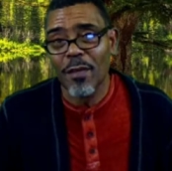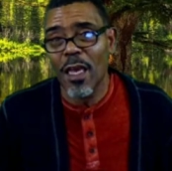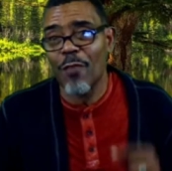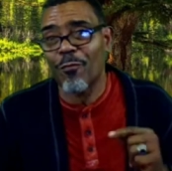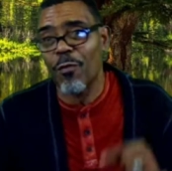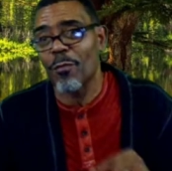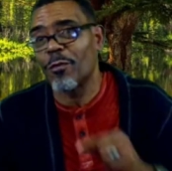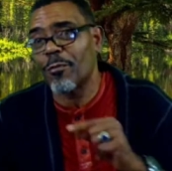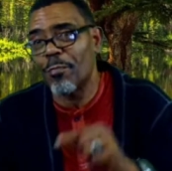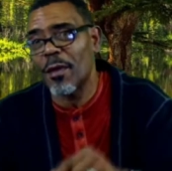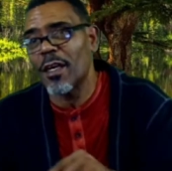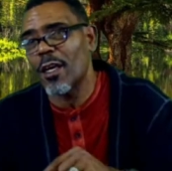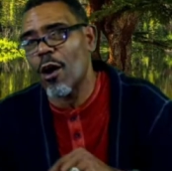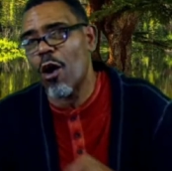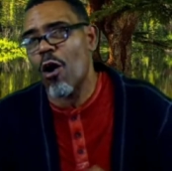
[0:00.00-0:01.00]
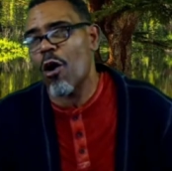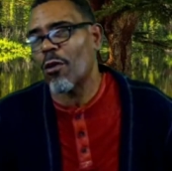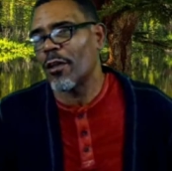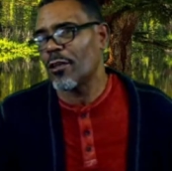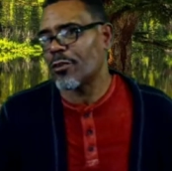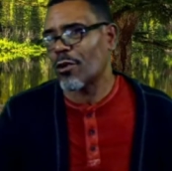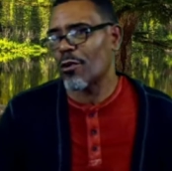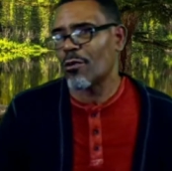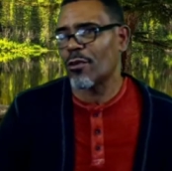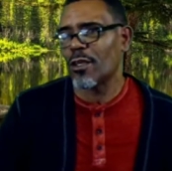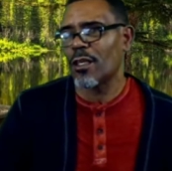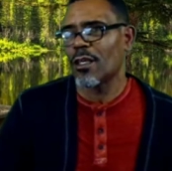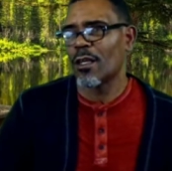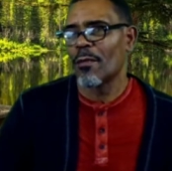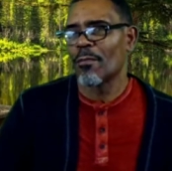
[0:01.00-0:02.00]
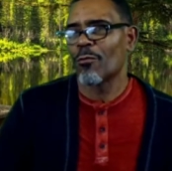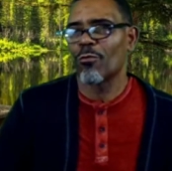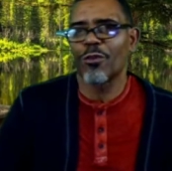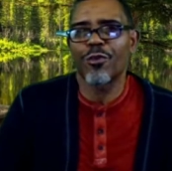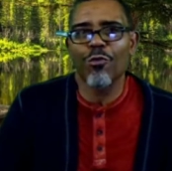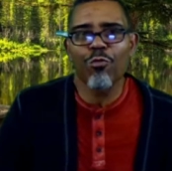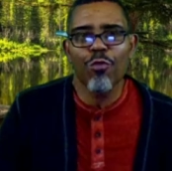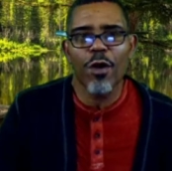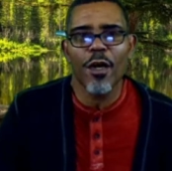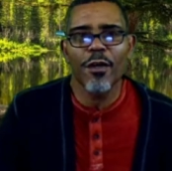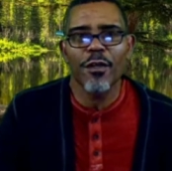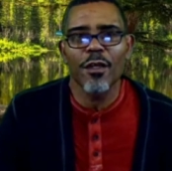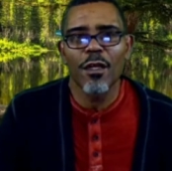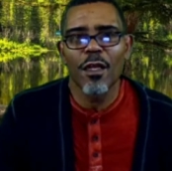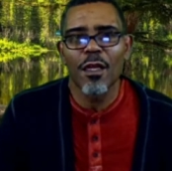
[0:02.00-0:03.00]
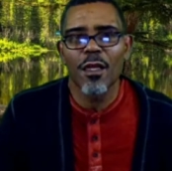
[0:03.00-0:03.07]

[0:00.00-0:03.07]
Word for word: and from spending all eternity with the one